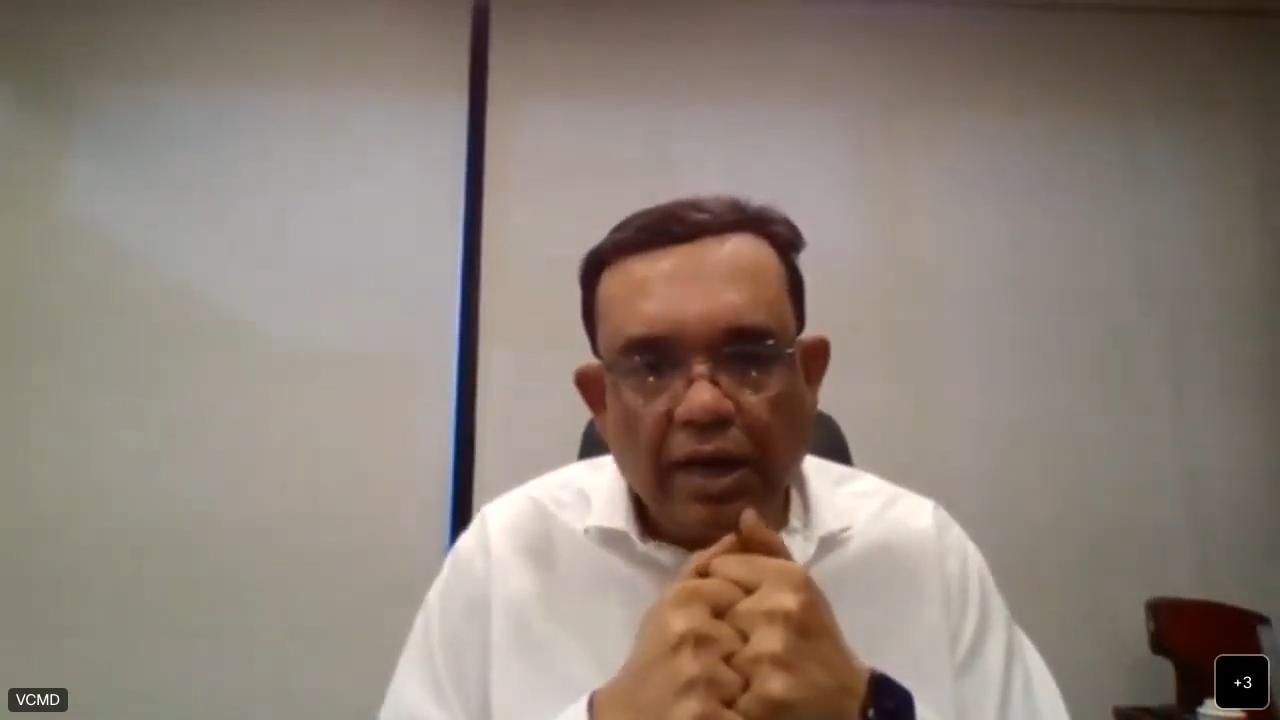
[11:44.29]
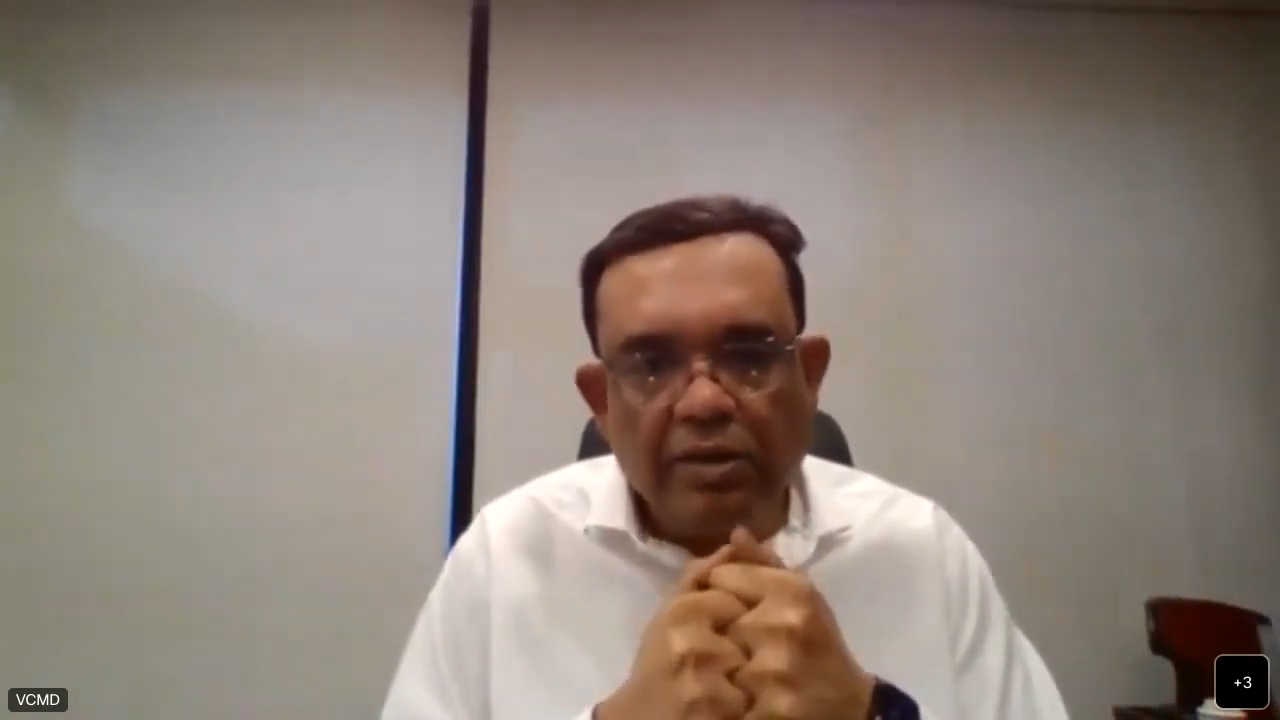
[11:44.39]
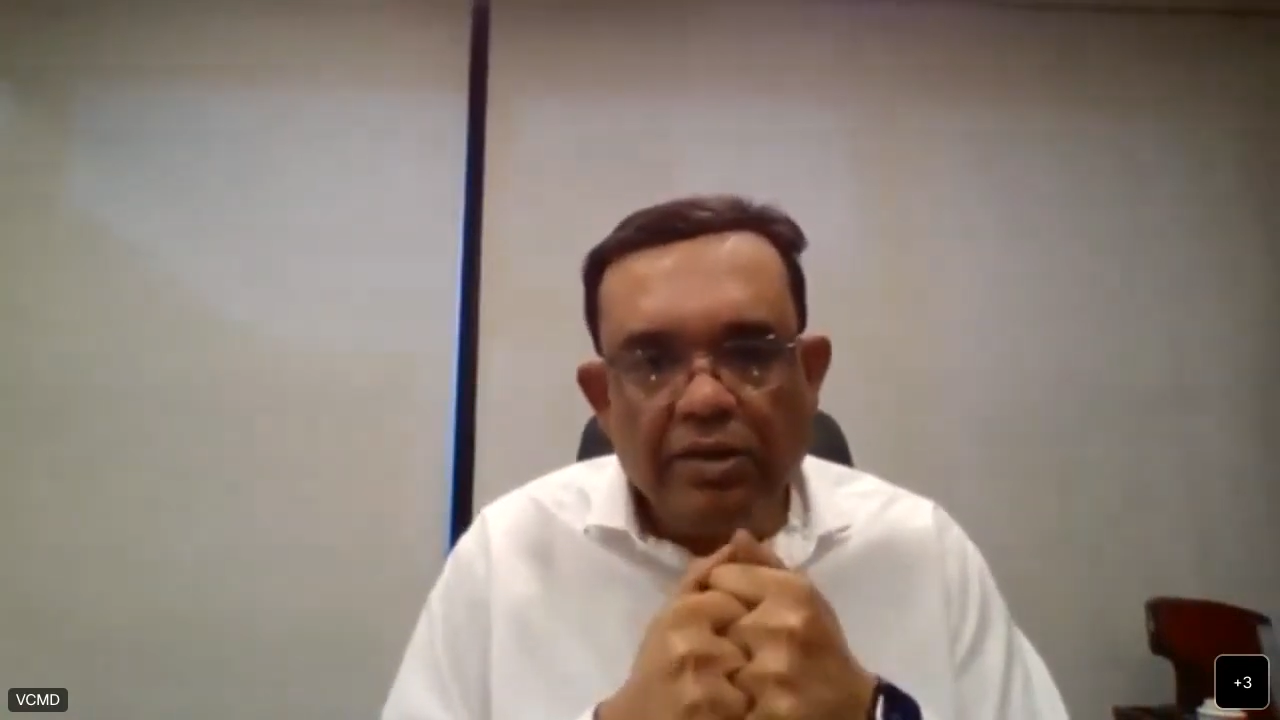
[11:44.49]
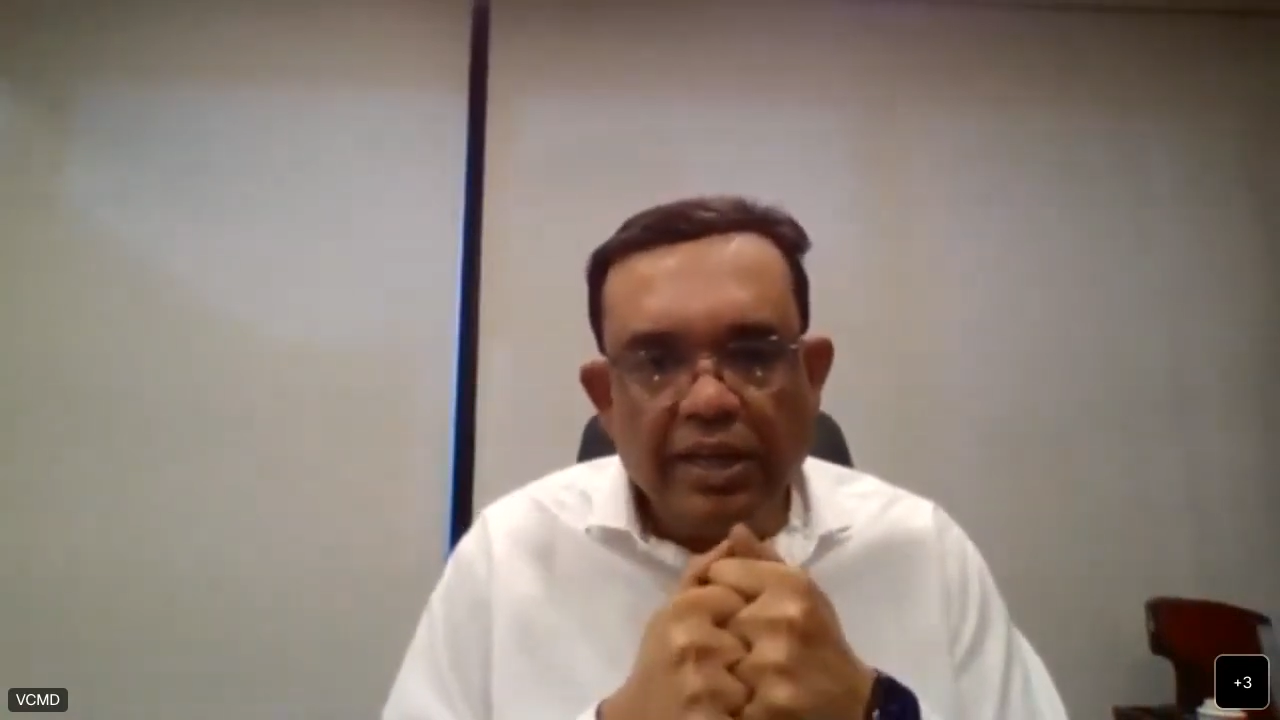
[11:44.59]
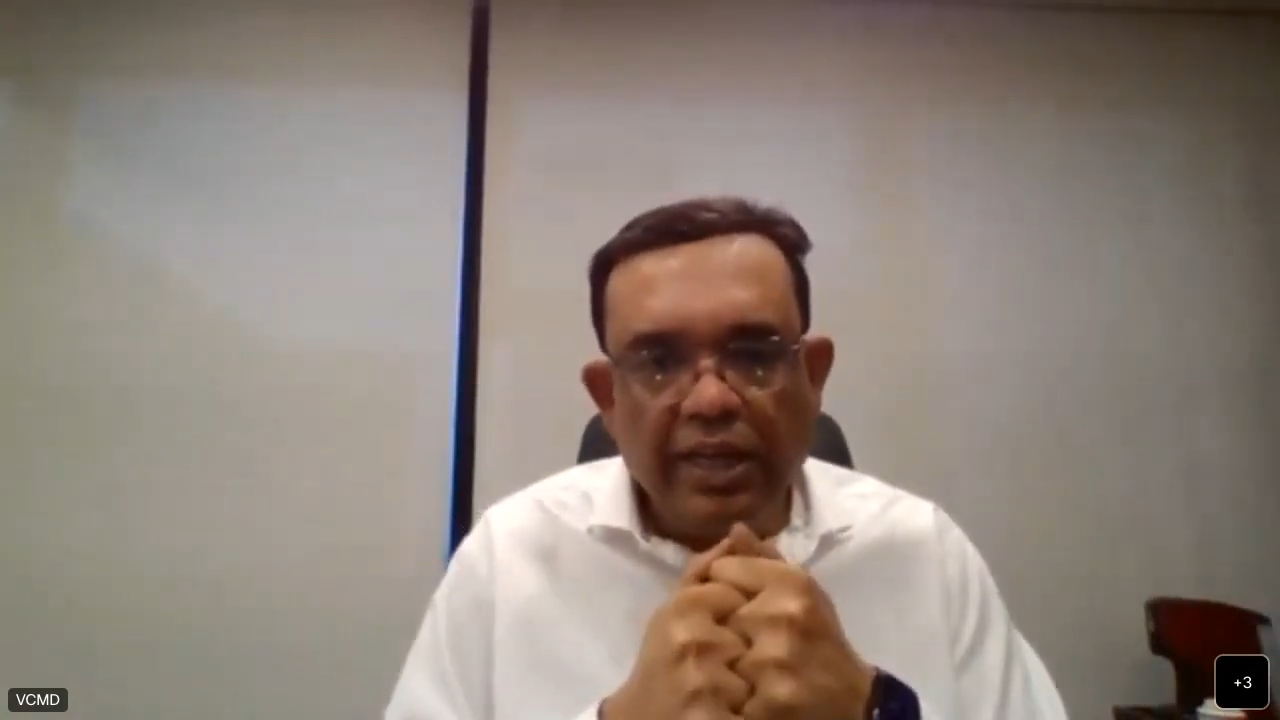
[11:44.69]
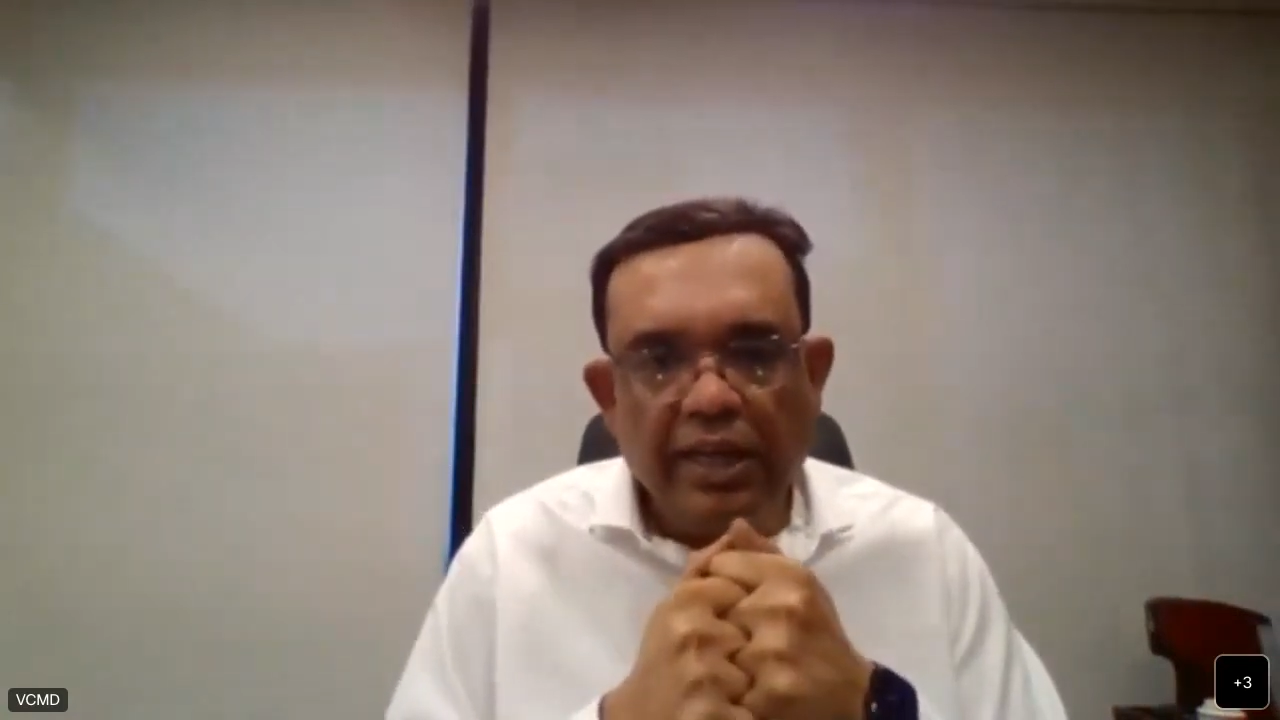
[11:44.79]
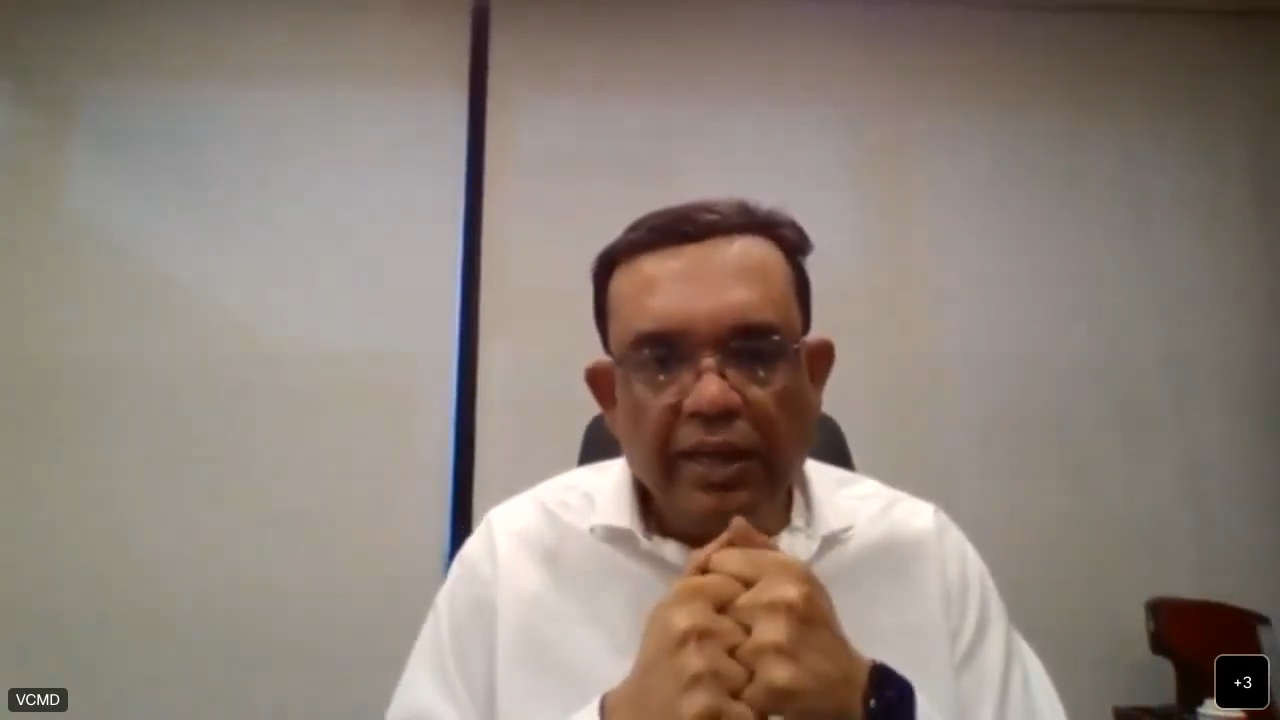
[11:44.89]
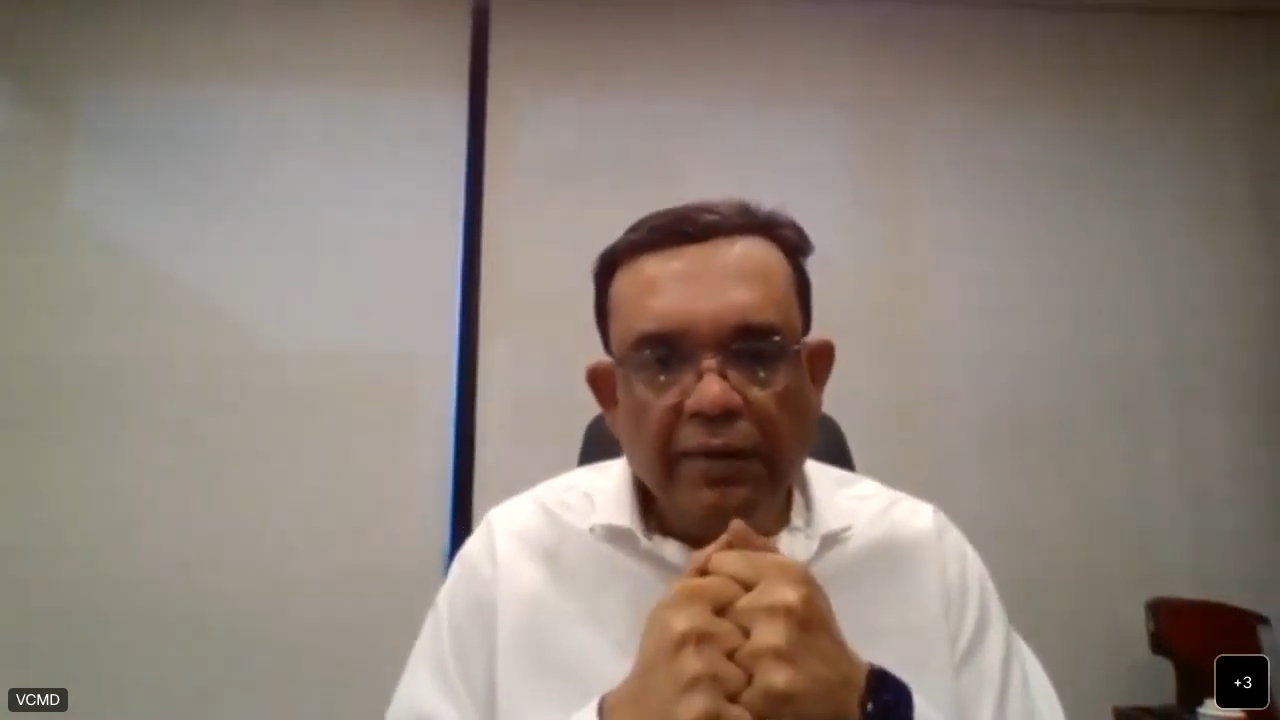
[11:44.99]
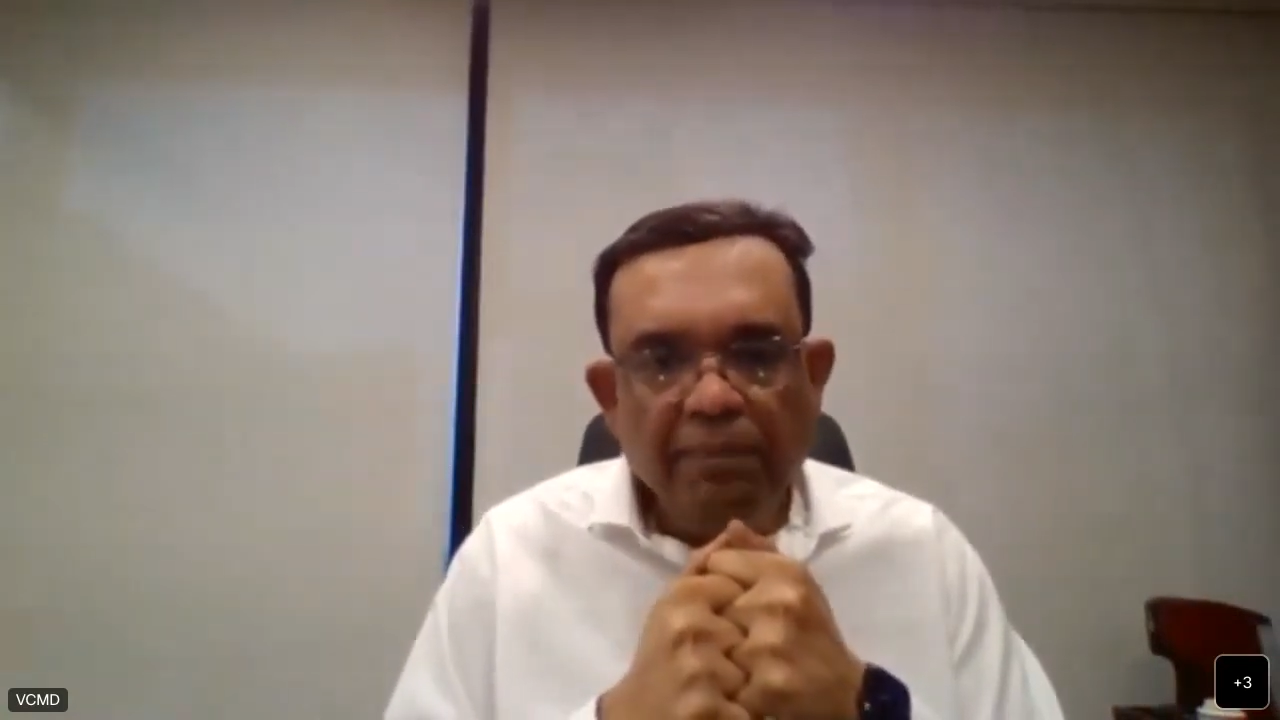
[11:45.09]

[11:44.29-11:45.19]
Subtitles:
country